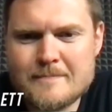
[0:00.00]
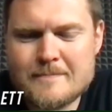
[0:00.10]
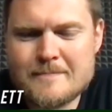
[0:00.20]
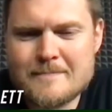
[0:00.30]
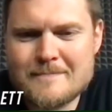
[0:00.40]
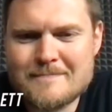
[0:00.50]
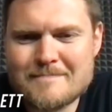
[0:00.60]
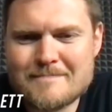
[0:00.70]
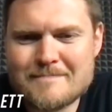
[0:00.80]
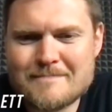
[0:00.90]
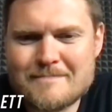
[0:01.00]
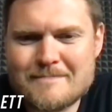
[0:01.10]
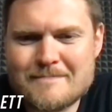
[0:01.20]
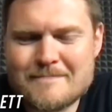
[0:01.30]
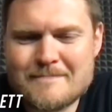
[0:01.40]

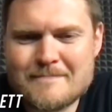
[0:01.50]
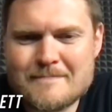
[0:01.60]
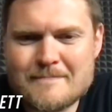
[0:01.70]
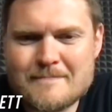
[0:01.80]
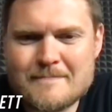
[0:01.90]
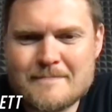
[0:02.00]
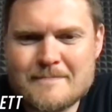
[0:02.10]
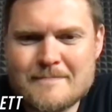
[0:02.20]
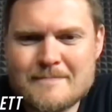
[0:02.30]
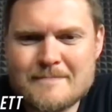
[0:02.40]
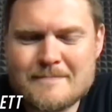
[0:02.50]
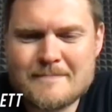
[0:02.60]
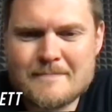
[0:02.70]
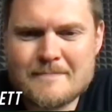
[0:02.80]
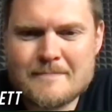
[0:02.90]

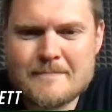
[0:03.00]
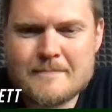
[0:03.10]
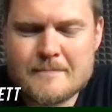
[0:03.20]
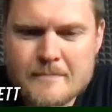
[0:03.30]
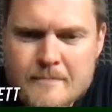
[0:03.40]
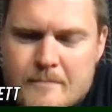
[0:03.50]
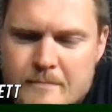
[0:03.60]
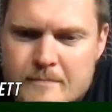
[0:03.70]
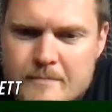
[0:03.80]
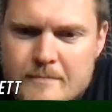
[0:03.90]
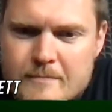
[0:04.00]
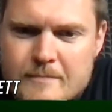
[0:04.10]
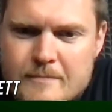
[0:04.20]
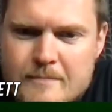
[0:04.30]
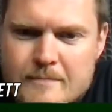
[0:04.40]

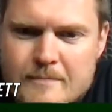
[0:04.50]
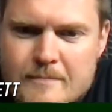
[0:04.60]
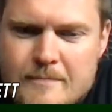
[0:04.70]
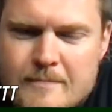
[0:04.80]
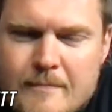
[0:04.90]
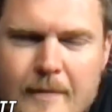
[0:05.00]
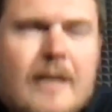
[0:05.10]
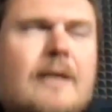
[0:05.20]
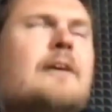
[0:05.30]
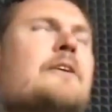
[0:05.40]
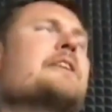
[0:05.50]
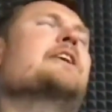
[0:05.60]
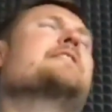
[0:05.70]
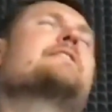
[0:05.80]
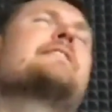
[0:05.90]

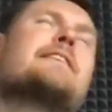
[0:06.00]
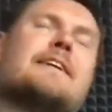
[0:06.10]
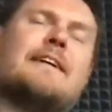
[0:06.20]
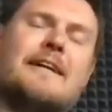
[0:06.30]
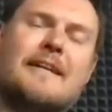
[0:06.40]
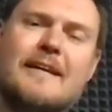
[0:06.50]
No words are spoken by the person on screen.